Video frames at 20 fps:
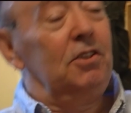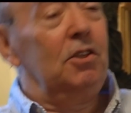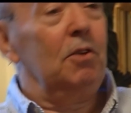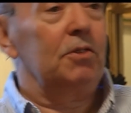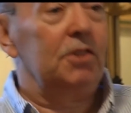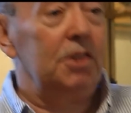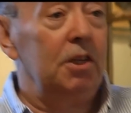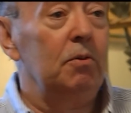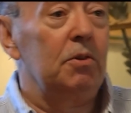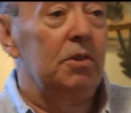
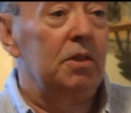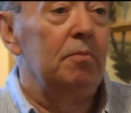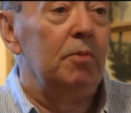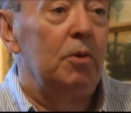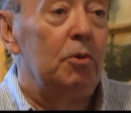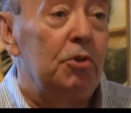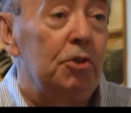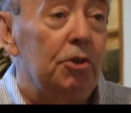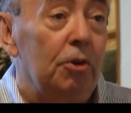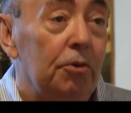So was the
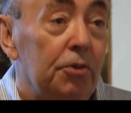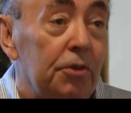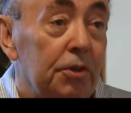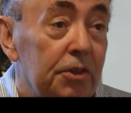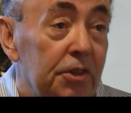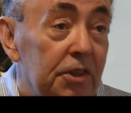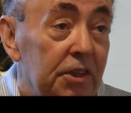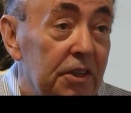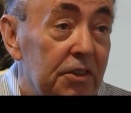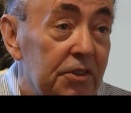moonshot
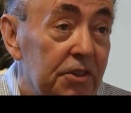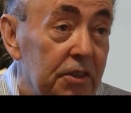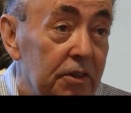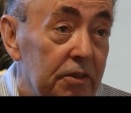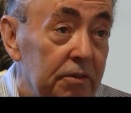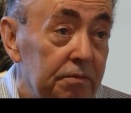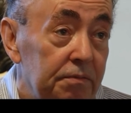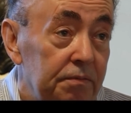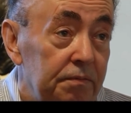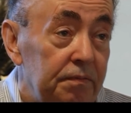30 years ago.
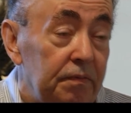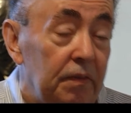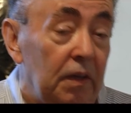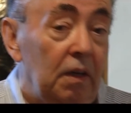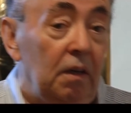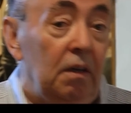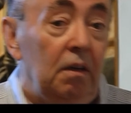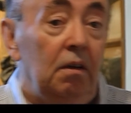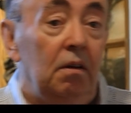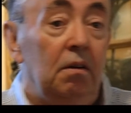
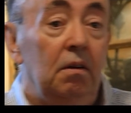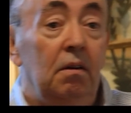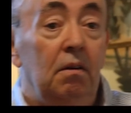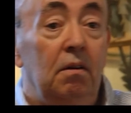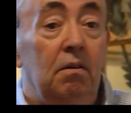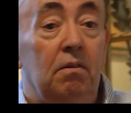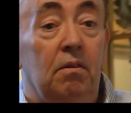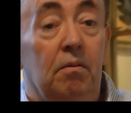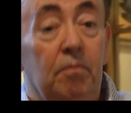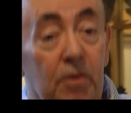
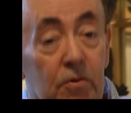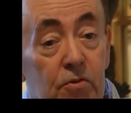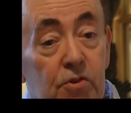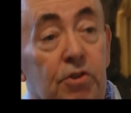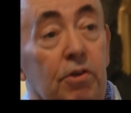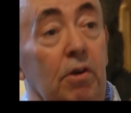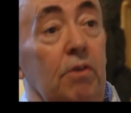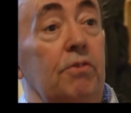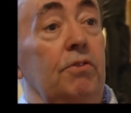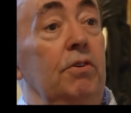The
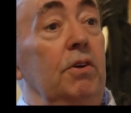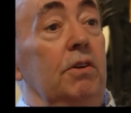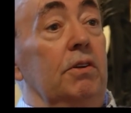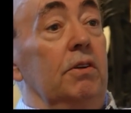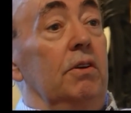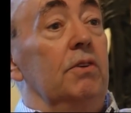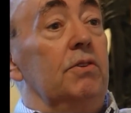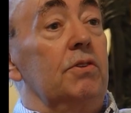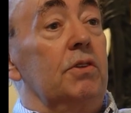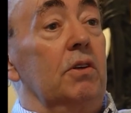moonshot 30
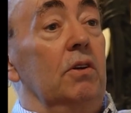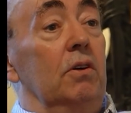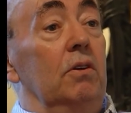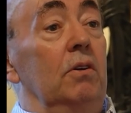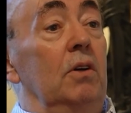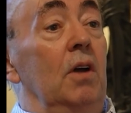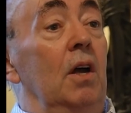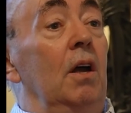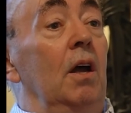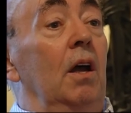years ago,
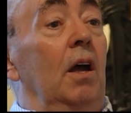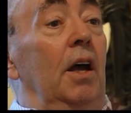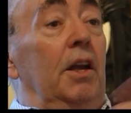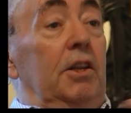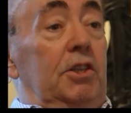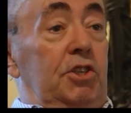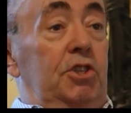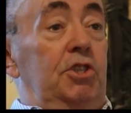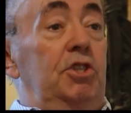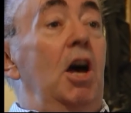
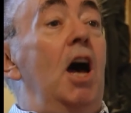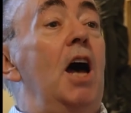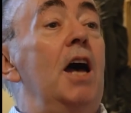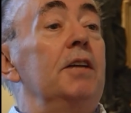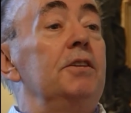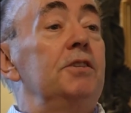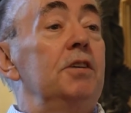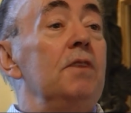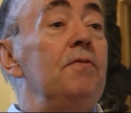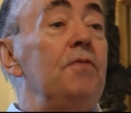its
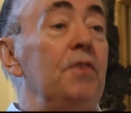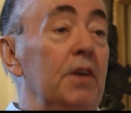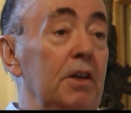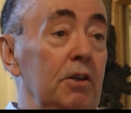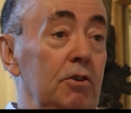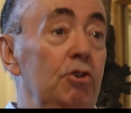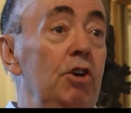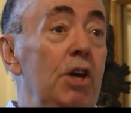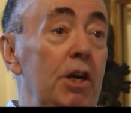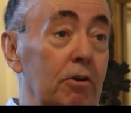scientific
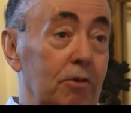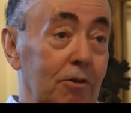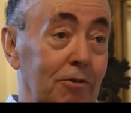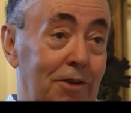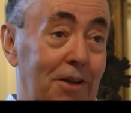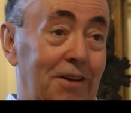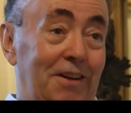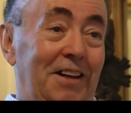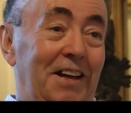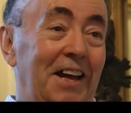yield,
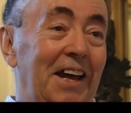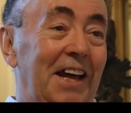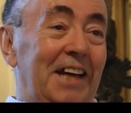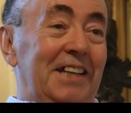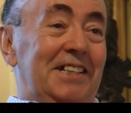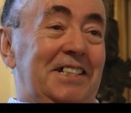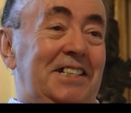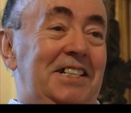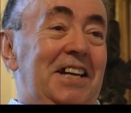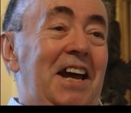
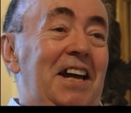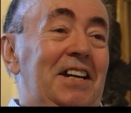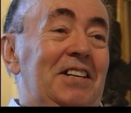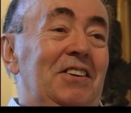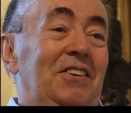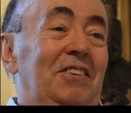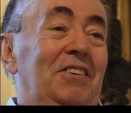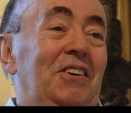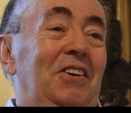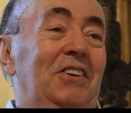its
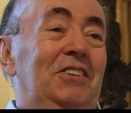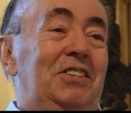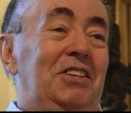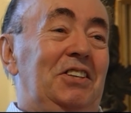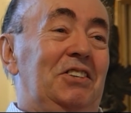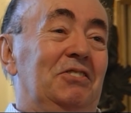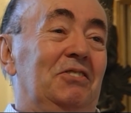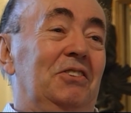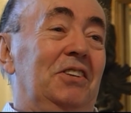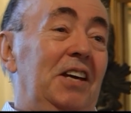
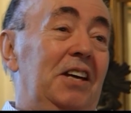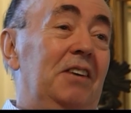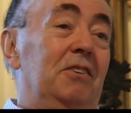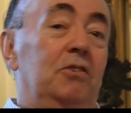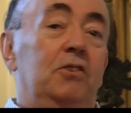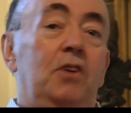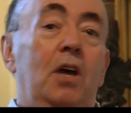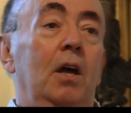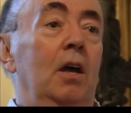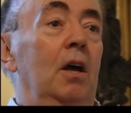technological
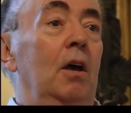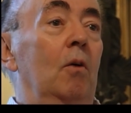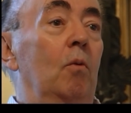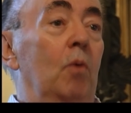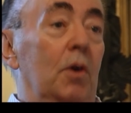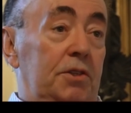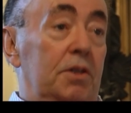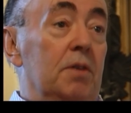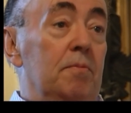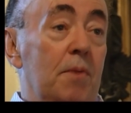yield
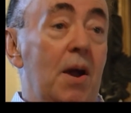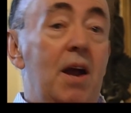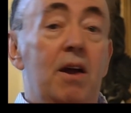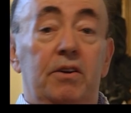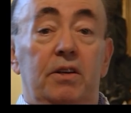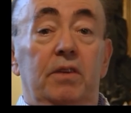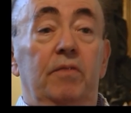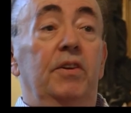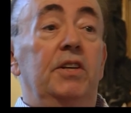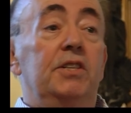was
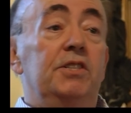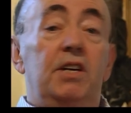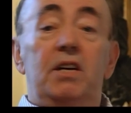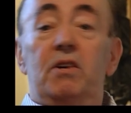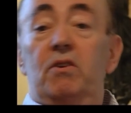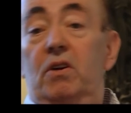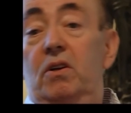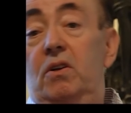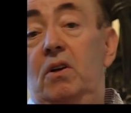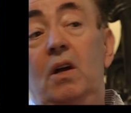comparatively
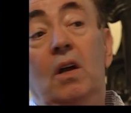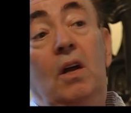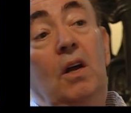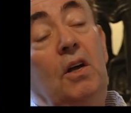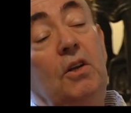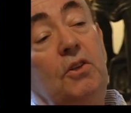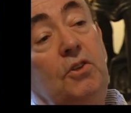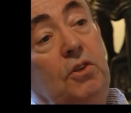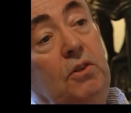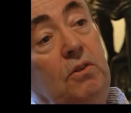zero
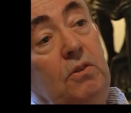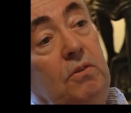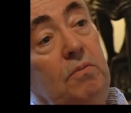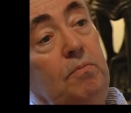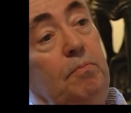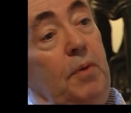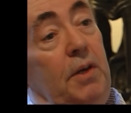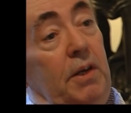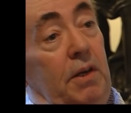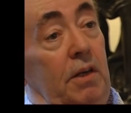to
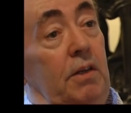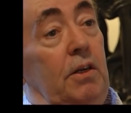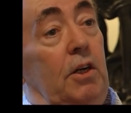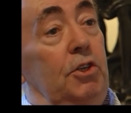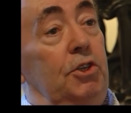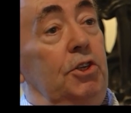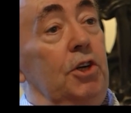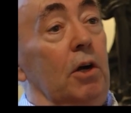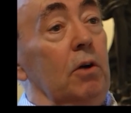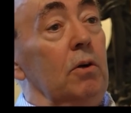being a
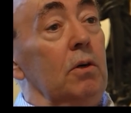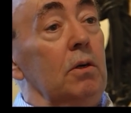show.